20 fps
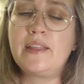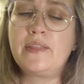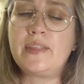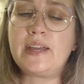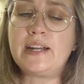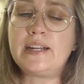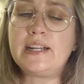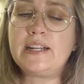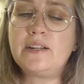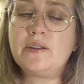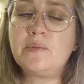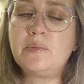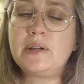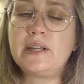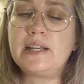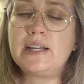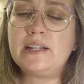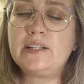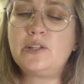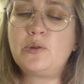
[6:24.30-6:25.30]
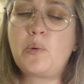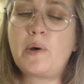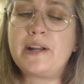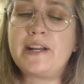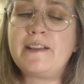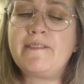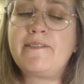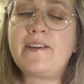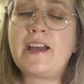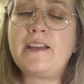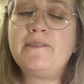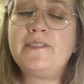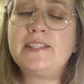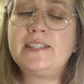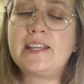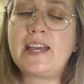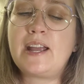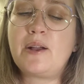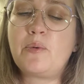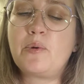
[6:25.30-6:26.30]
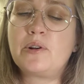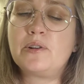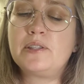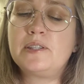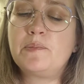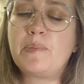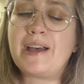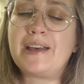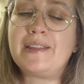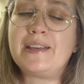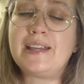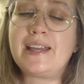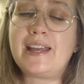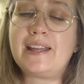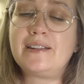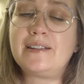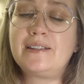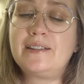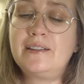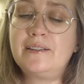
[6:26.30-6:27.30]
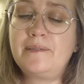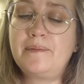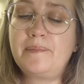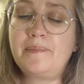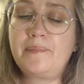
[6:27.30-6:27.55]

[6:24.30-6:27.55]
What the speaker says: They need to read 25 sight words by the end